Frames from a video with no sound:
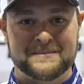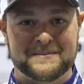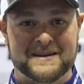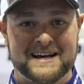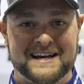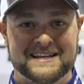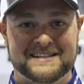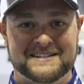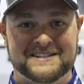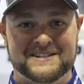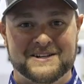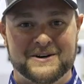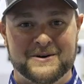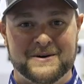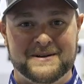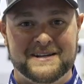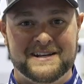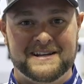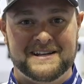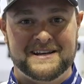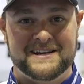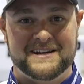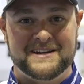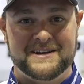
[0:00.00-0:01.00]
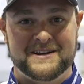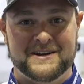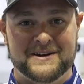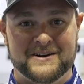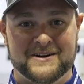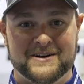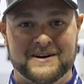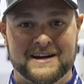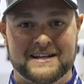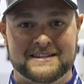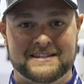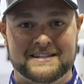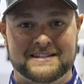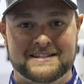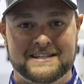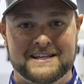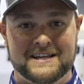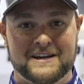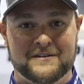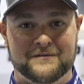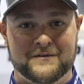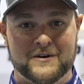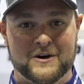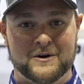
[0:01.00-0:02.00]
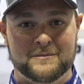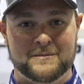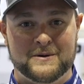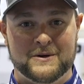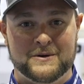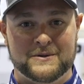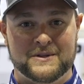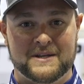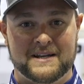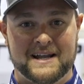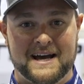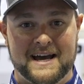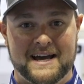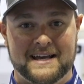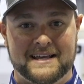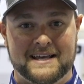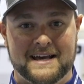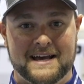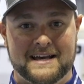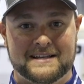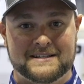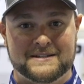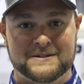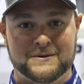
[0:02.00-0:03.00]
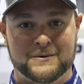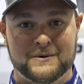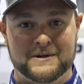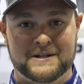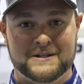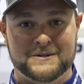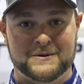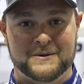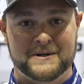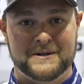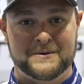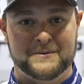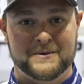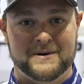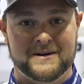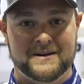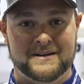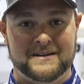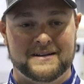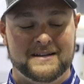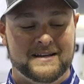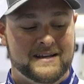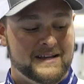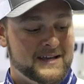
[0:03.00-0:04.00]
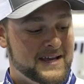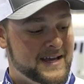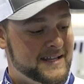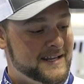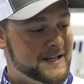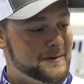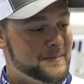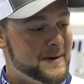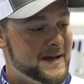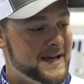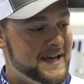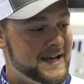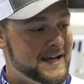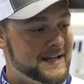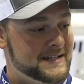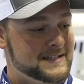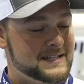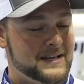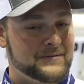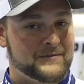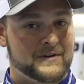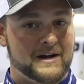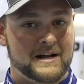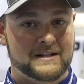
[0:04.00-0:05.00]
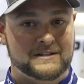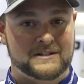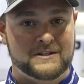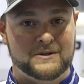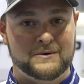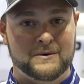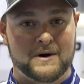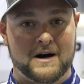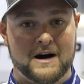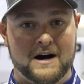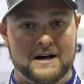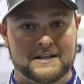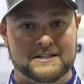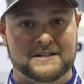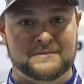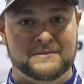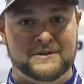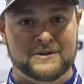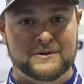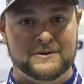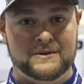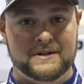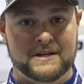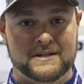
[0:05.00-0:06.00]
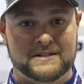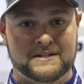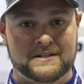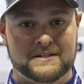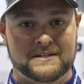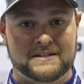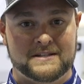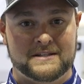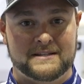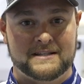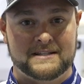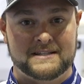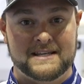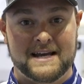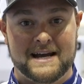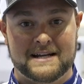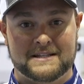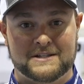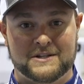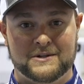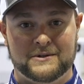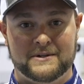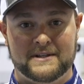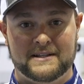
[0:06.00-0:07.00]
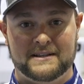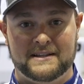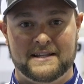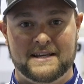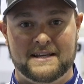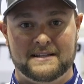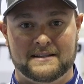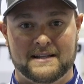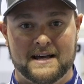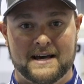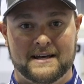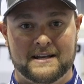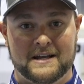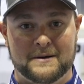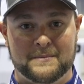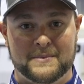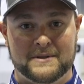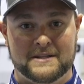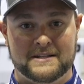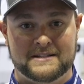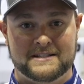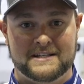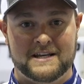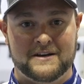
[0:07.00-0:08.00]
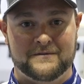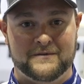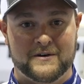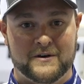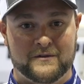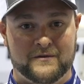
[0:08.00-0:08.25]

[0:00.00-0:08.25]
up guys, Joey Nania here at the T F O booth at icast twenty twenty-one, and in my hands I've got two awesome new additions to the Tactical Elite lineup in the T F